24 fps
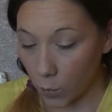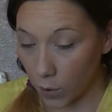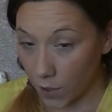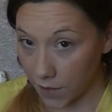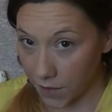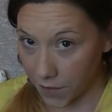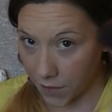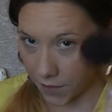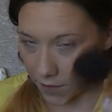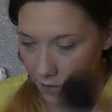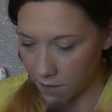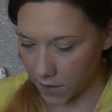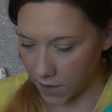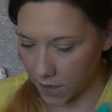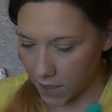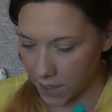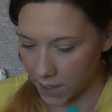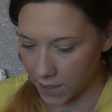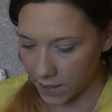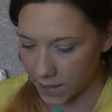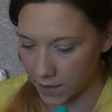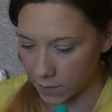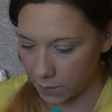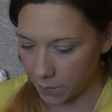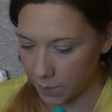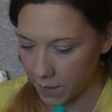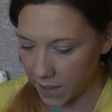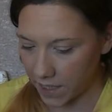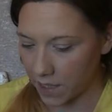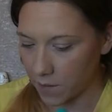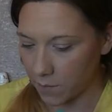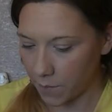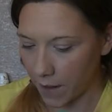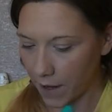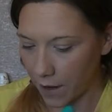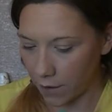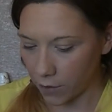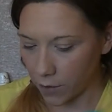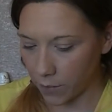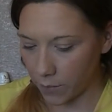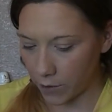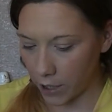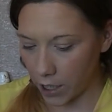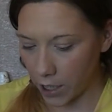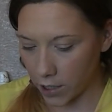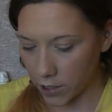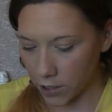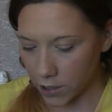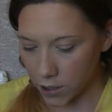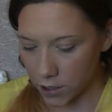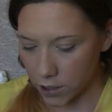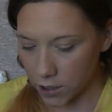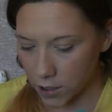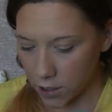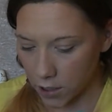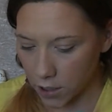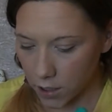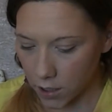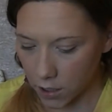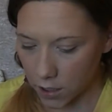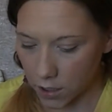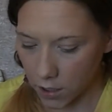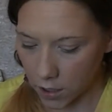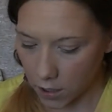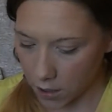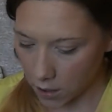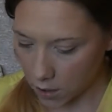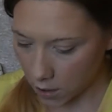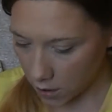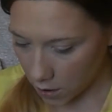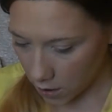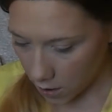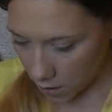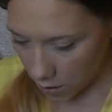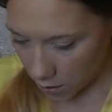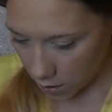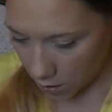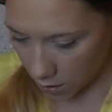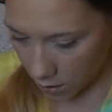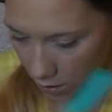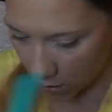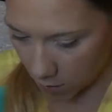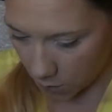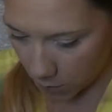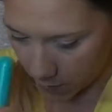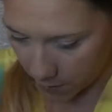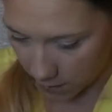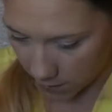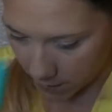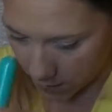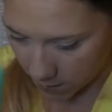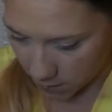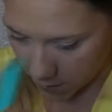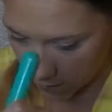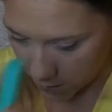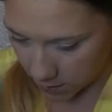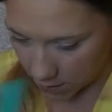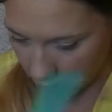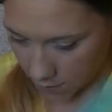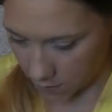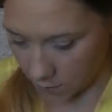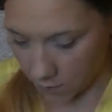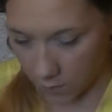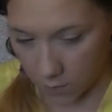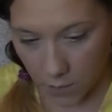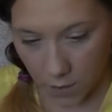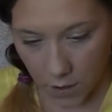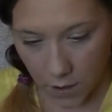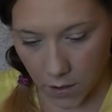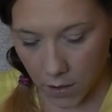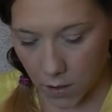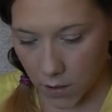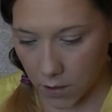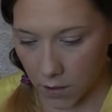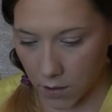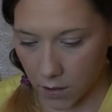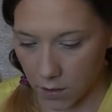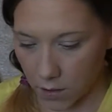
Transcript: with this big powder brush, go into